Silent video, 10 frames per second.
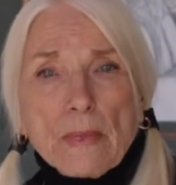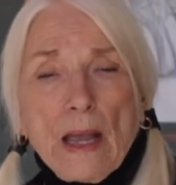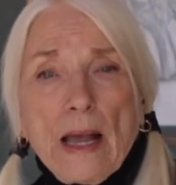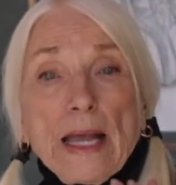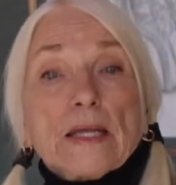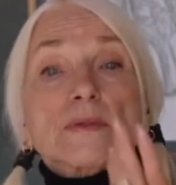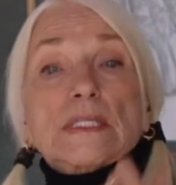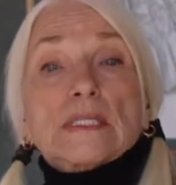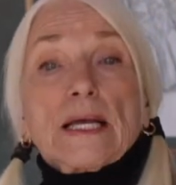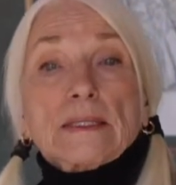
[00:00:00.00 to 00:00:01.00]
I have
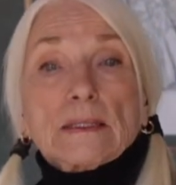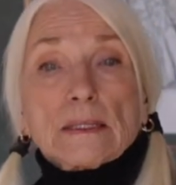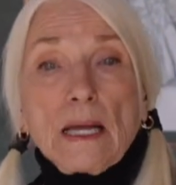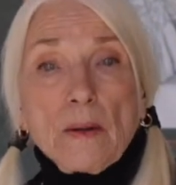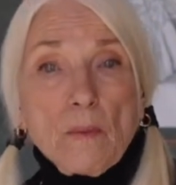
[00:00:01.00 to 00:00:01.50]
decided that I